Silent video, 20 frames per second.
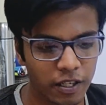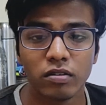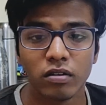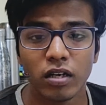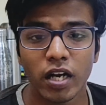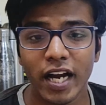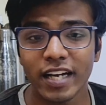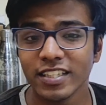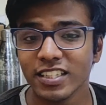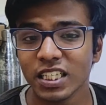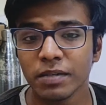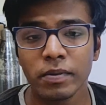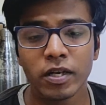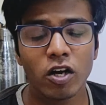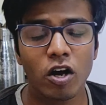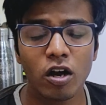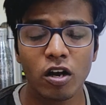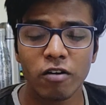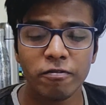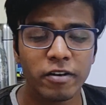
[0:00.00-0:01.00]
And summing
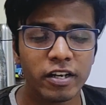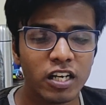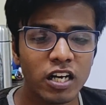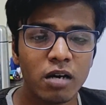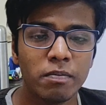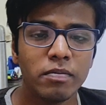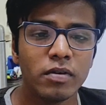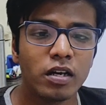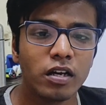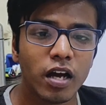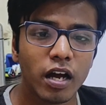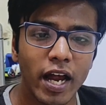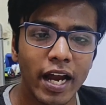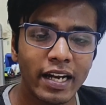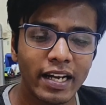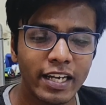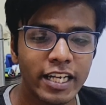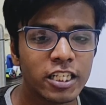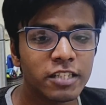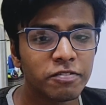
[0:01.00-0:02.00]
all of it up, at
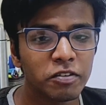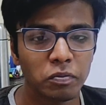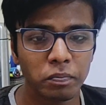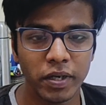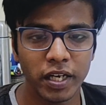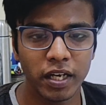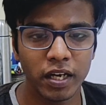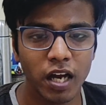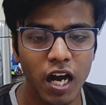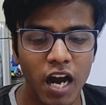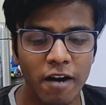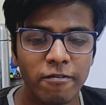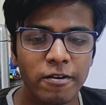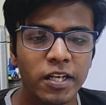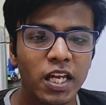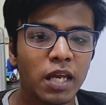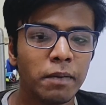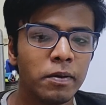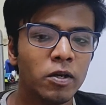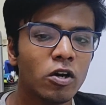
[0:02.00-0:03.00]
least for me, after
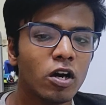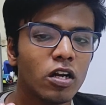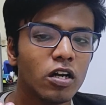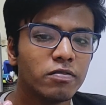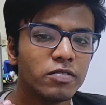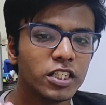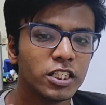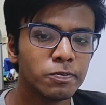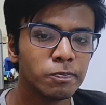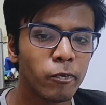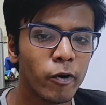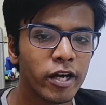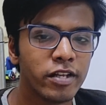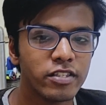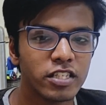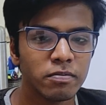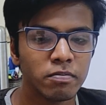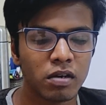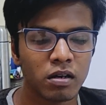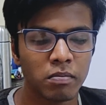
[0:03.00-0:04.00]
keeping all of these points
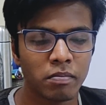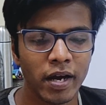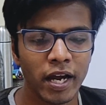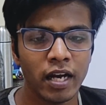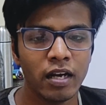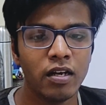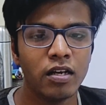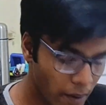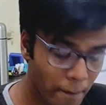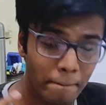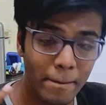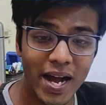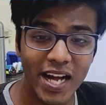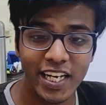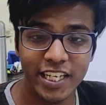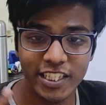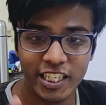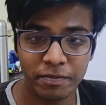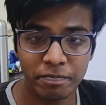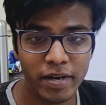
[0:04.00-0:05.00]
in my mind,
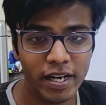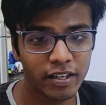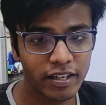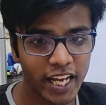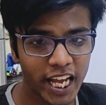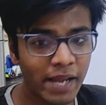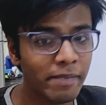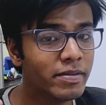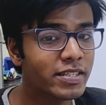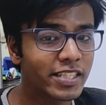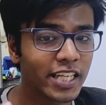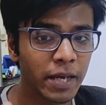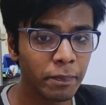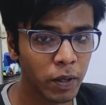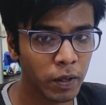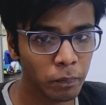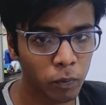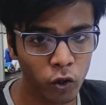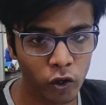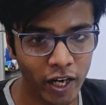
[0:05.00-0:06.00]
managing my time, skipping
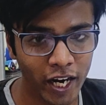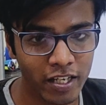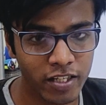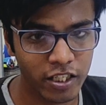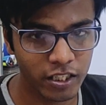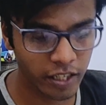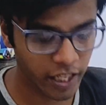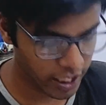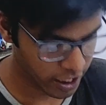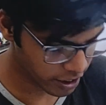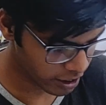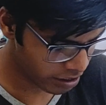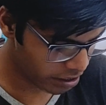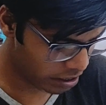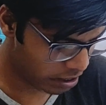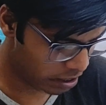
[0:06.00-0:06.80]
procrastination,